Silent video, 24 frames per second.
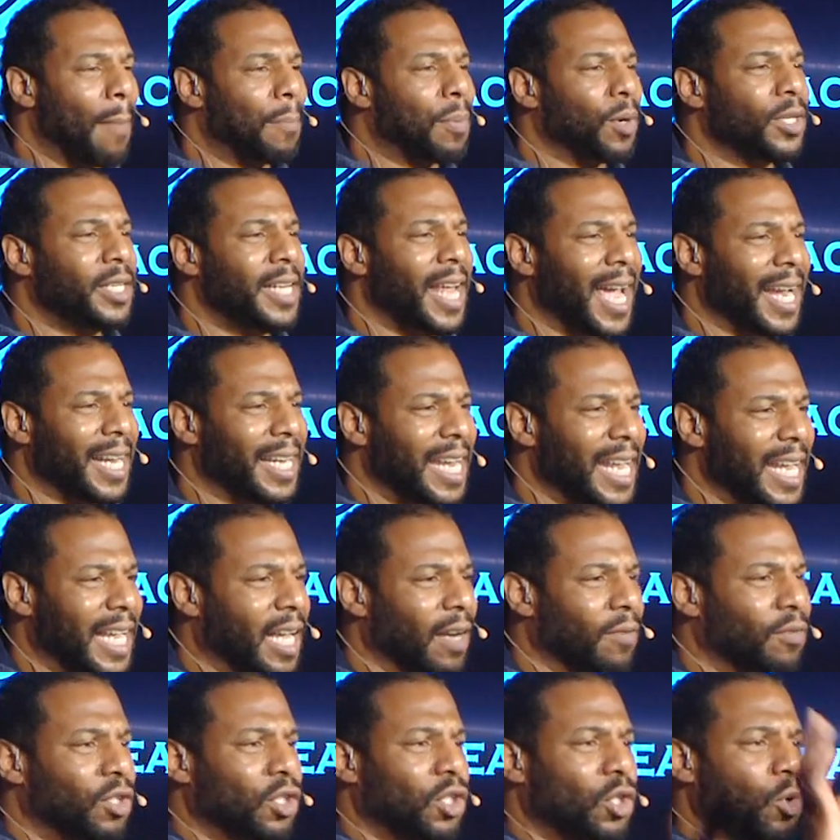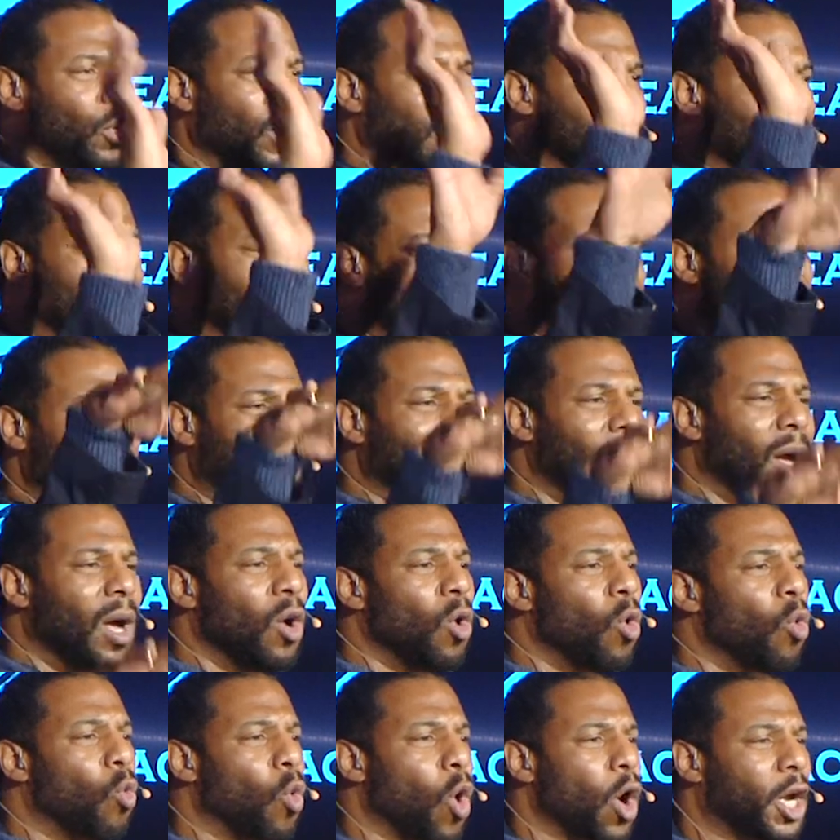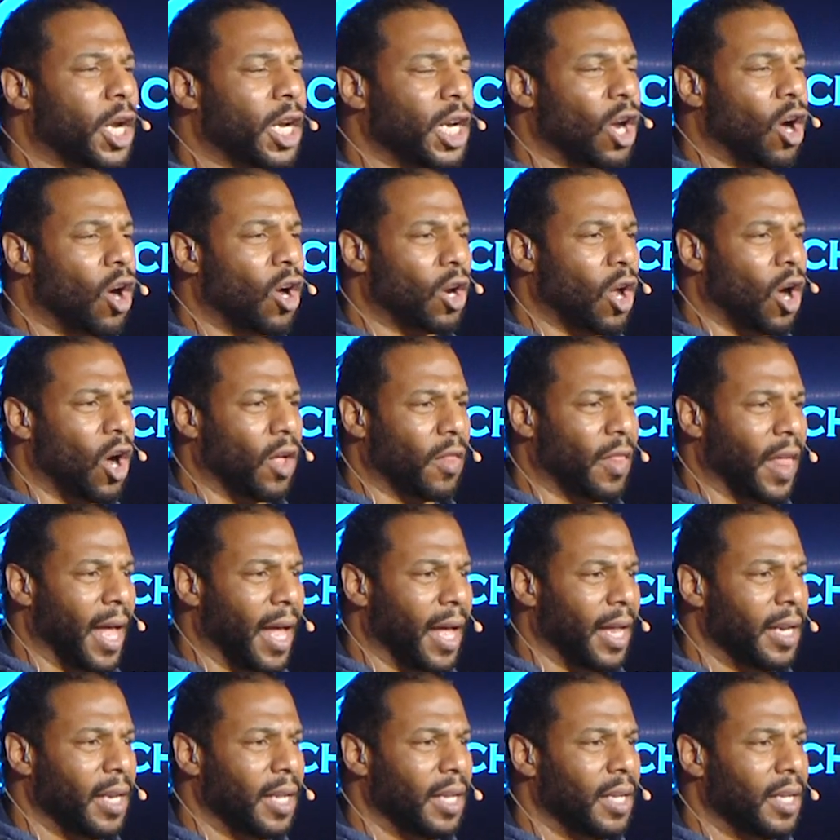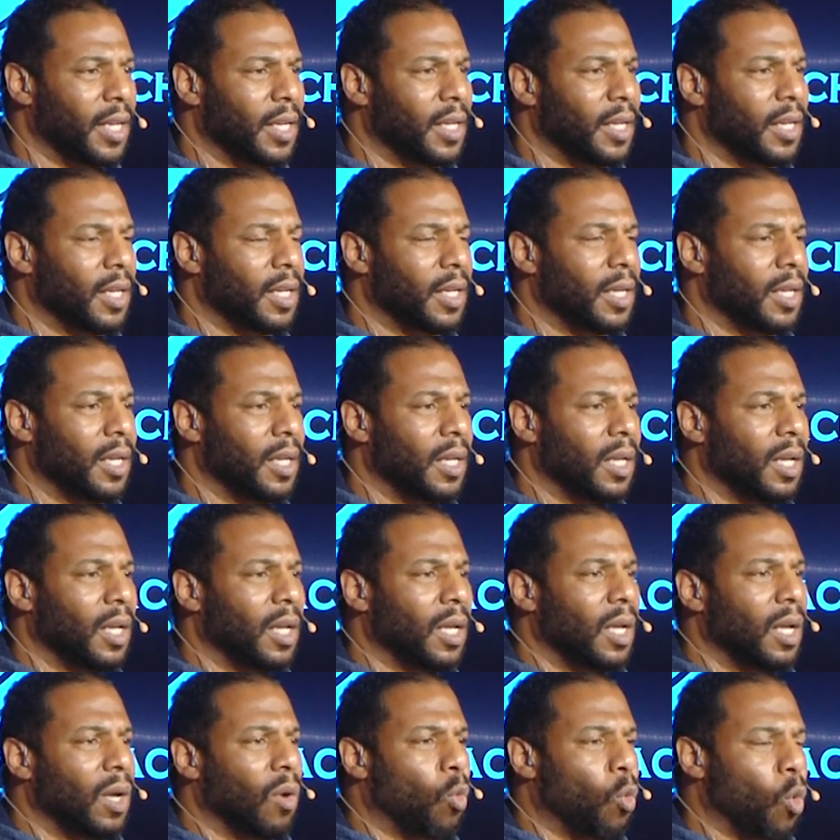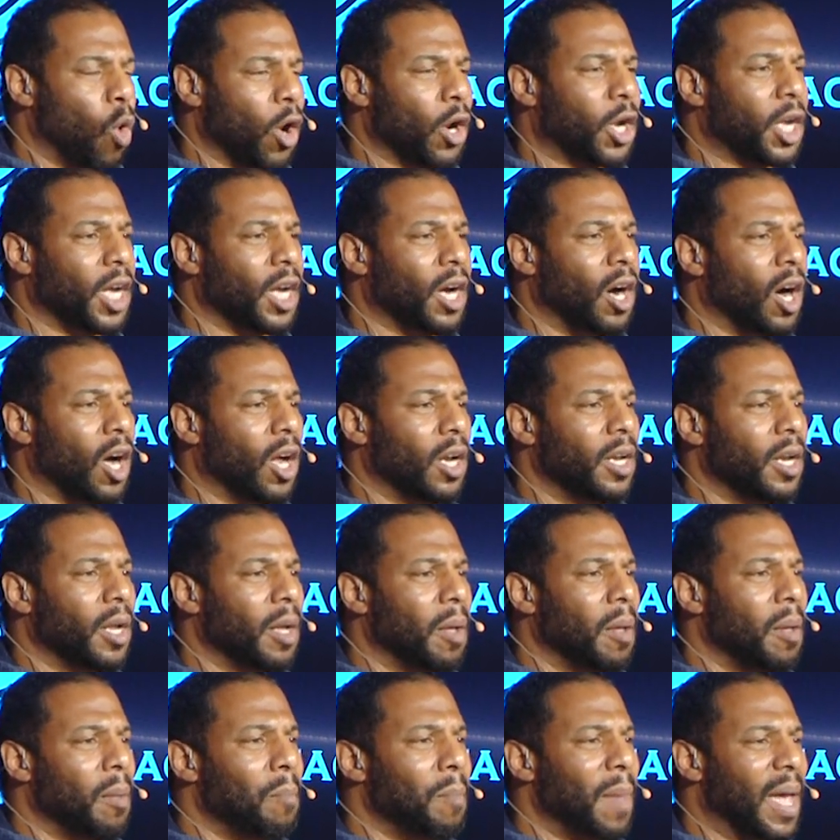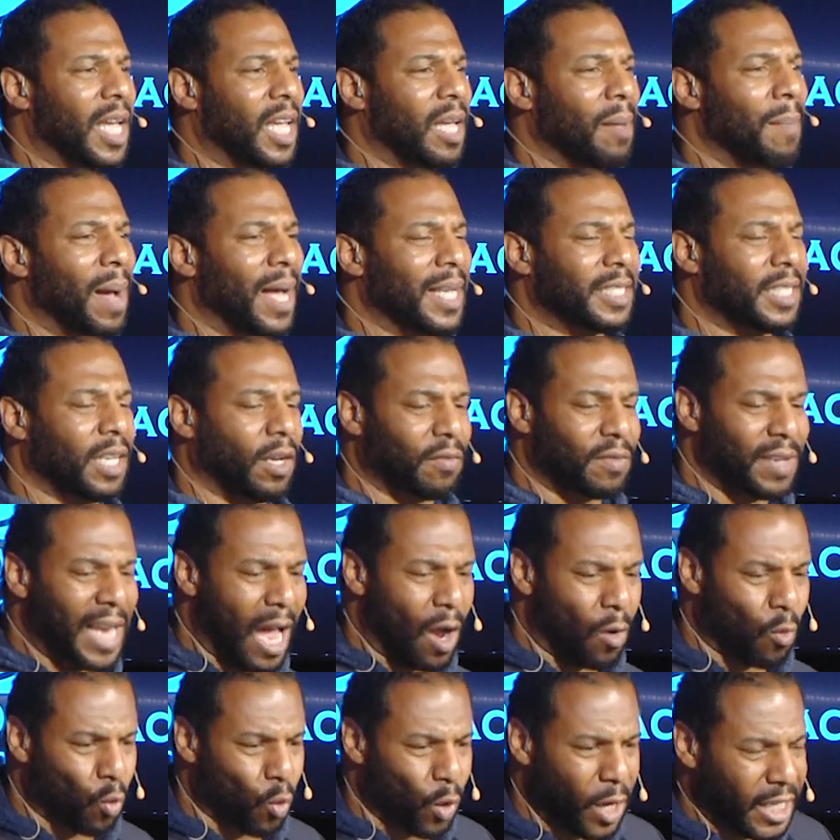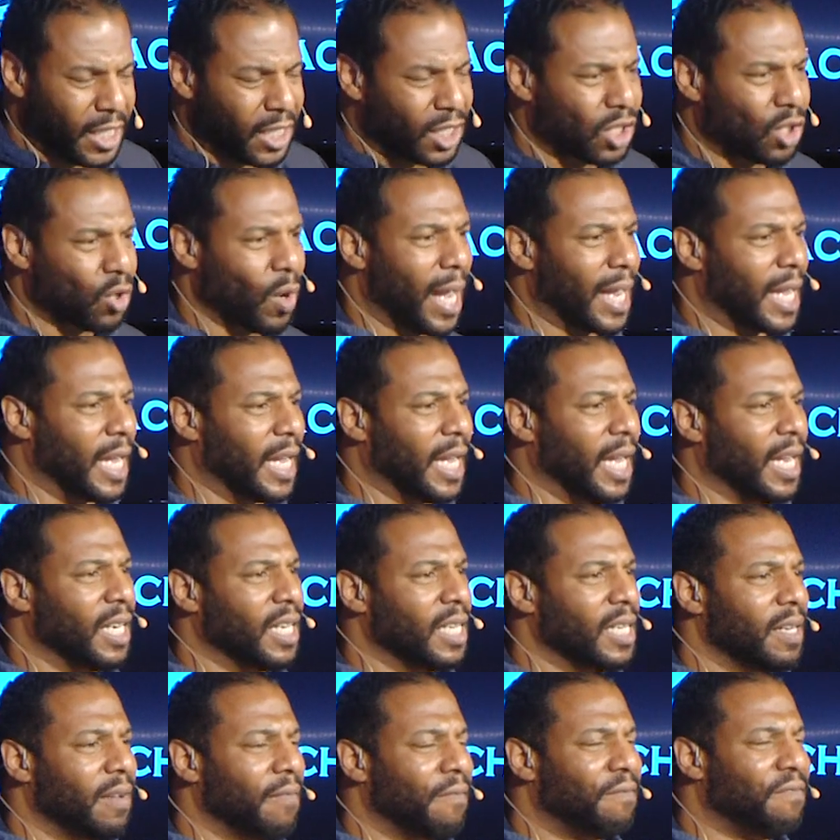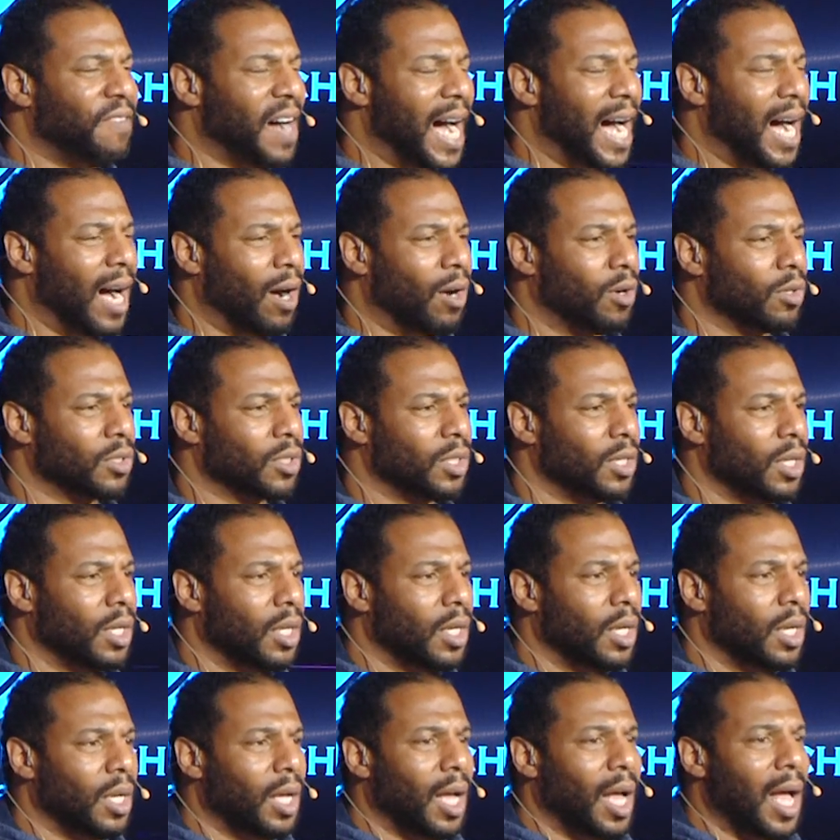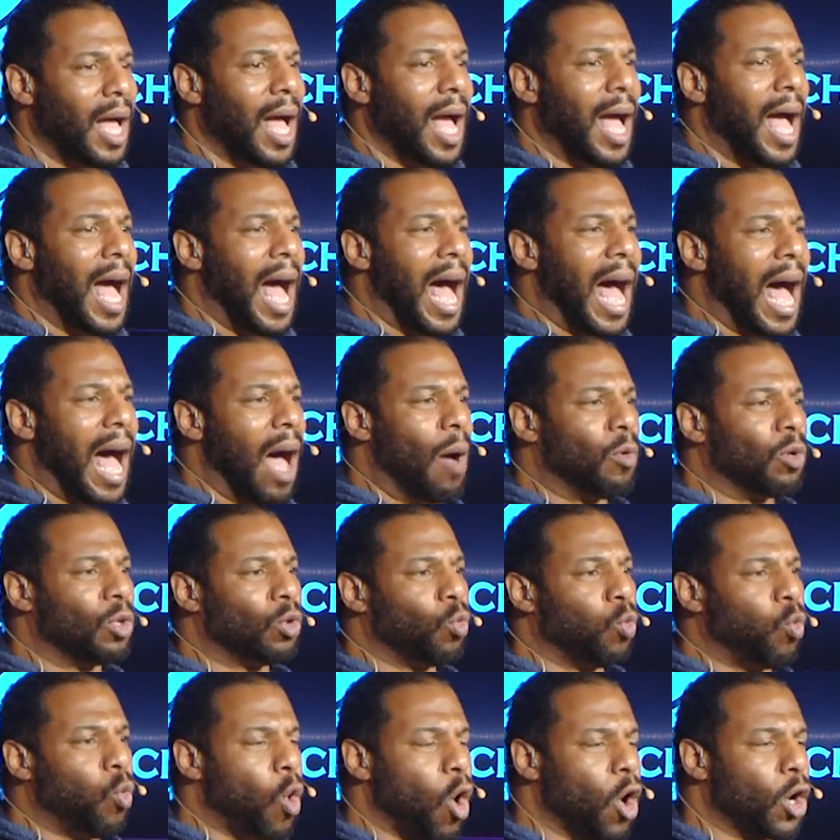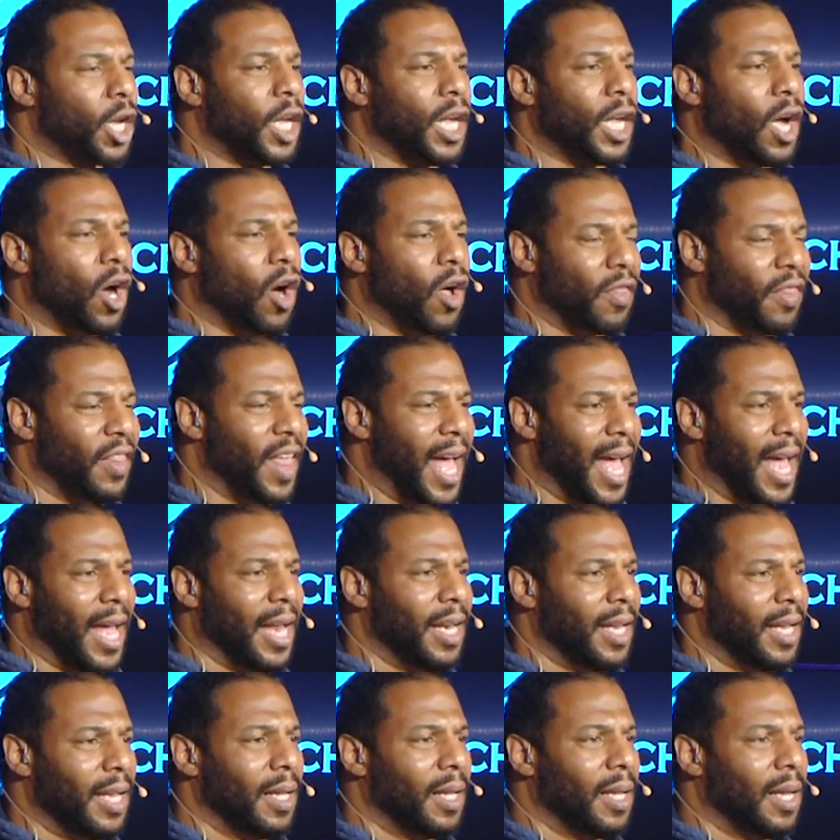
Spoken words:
proper technique of shooting my jump, working on all that. Working on making myself not reach so I could get fouls. I was working on that.